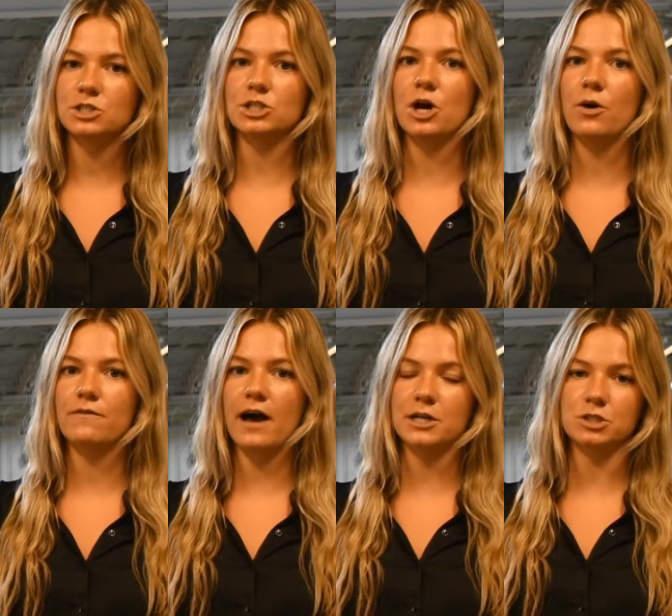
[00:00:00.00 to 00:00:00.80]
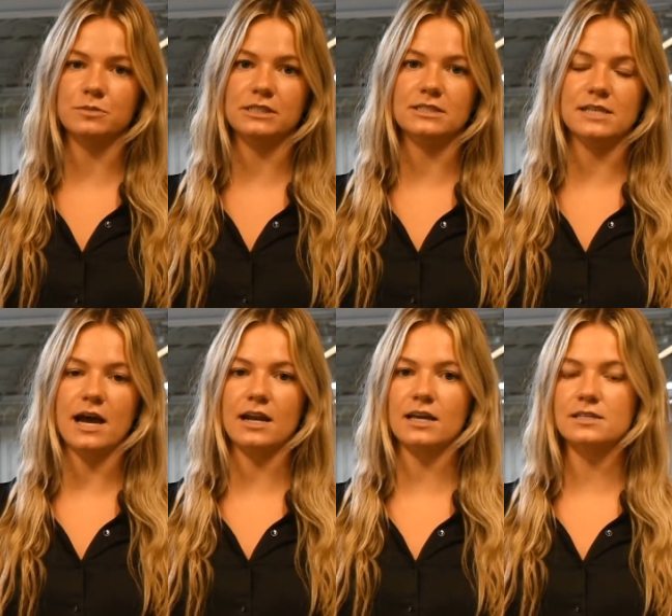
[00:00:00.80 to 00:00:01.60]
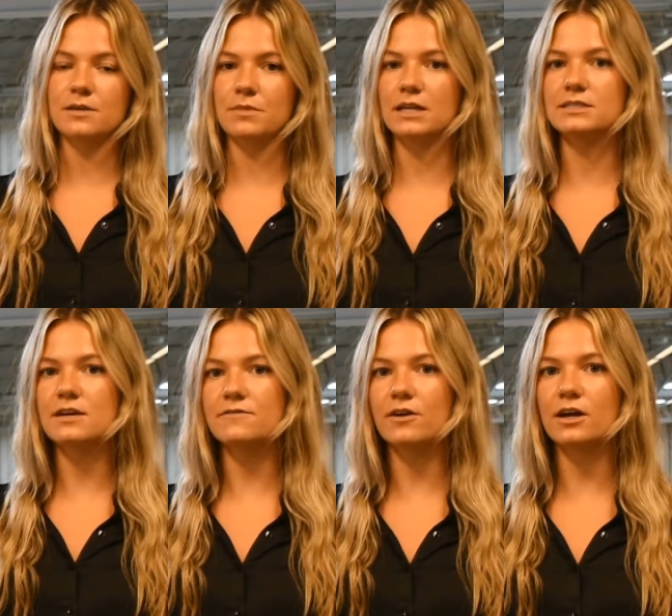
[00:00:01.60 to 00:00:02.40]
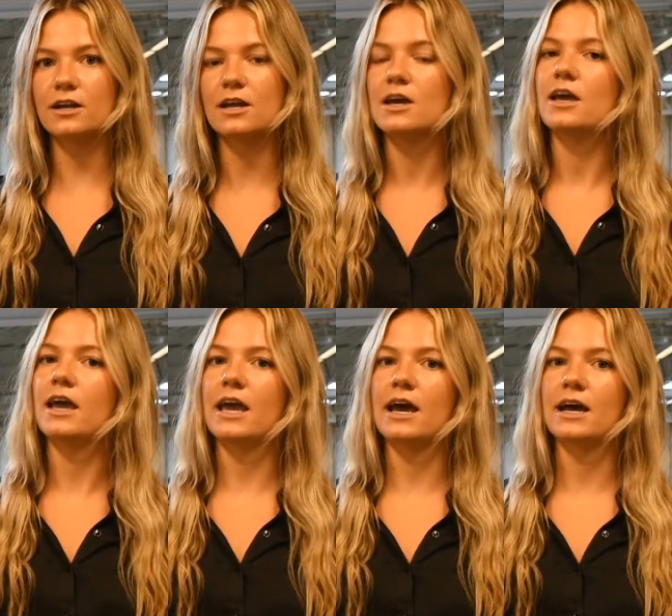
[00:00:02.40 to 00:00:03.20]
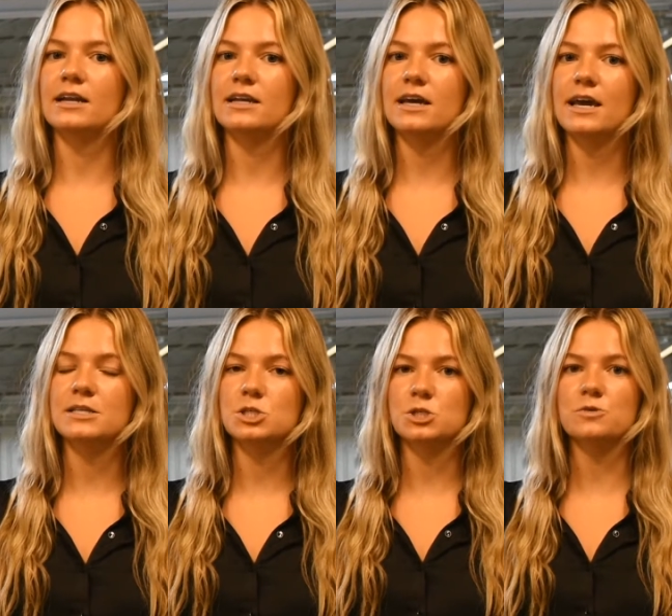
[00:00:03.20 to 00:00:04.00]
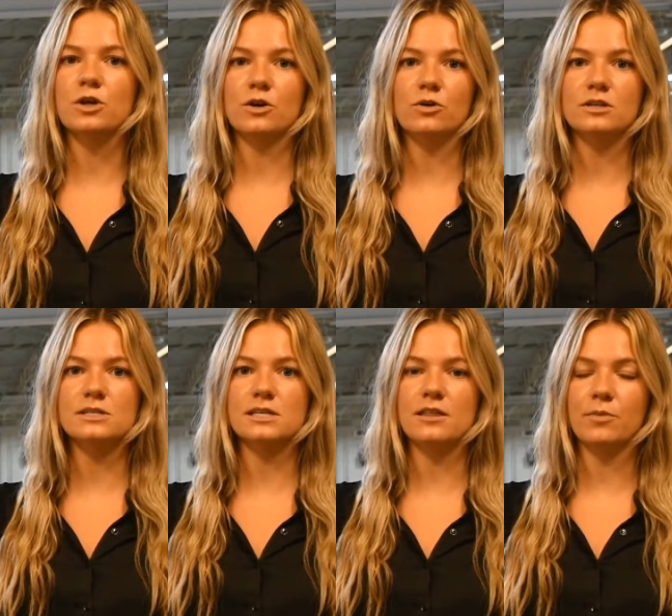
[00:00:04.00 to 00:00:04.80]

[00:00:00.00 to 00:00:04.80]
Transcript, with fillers: to know if I should be designing something different, and it's just really cool to see the